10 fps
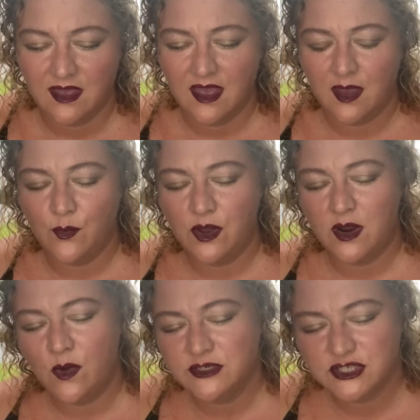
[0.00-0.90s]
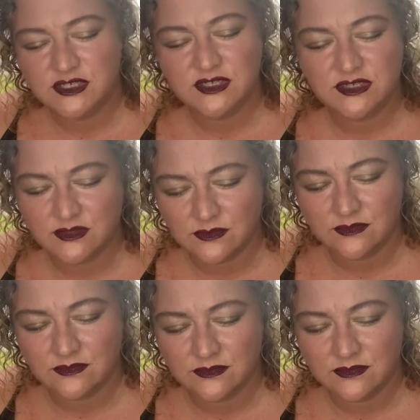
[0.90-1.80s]
And what I want you to do
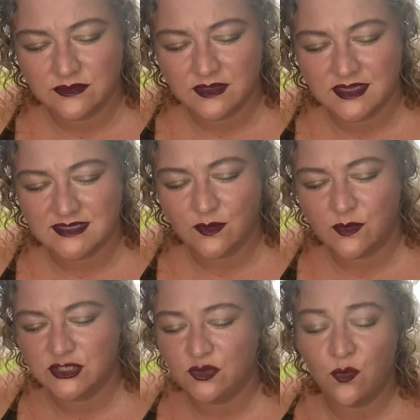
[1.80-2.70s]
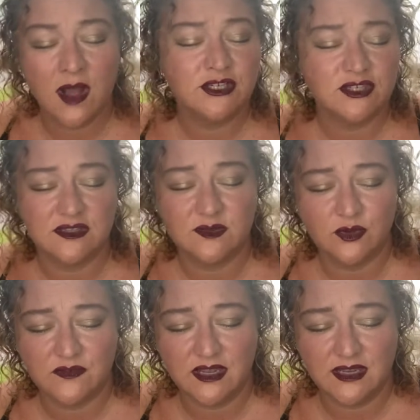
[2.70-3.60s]
is I want you to watch this
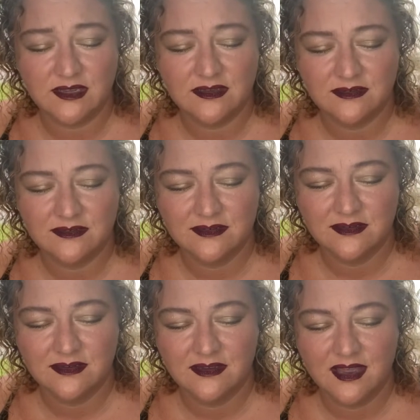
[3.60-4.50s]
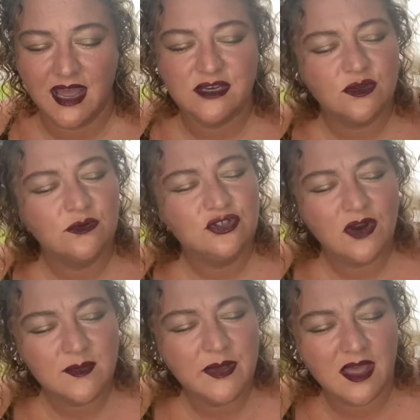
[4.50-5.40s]
movie and don't try
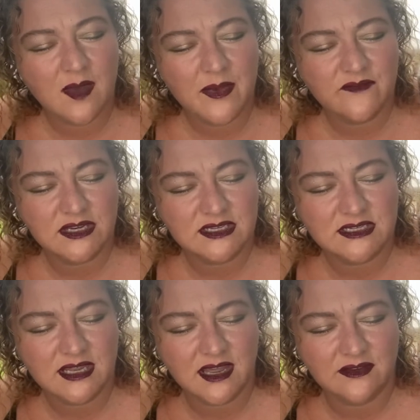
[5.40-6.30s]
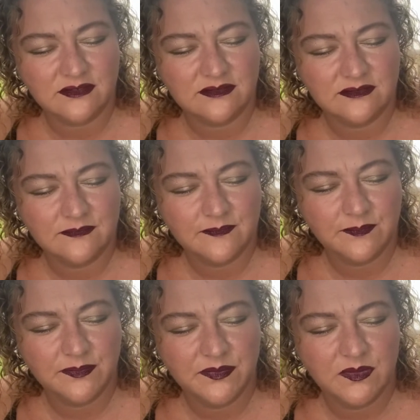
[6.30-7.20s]
to pick up every detail,
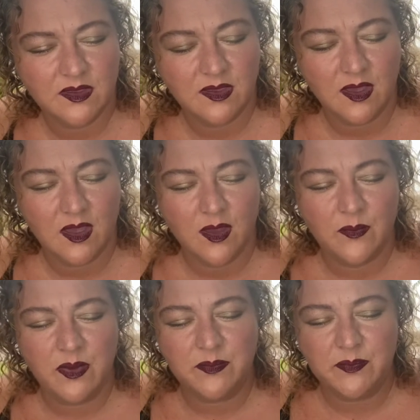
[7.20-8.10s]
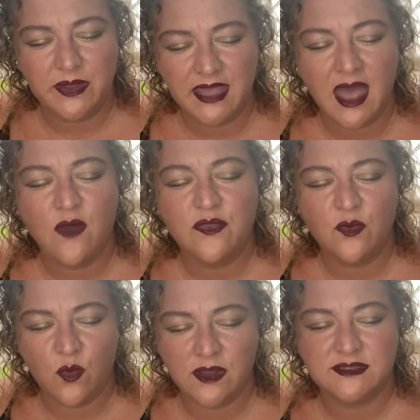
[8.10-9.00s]
but pick out the
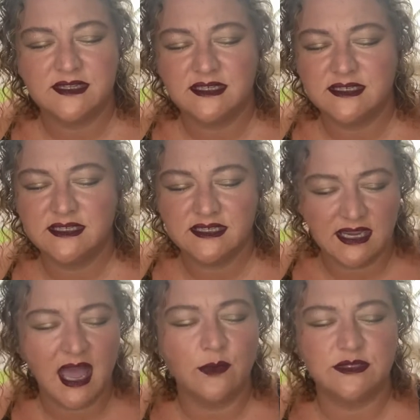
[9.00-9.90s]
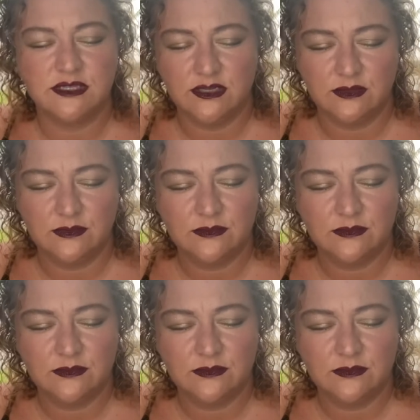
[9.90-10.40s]
ones that stick out to you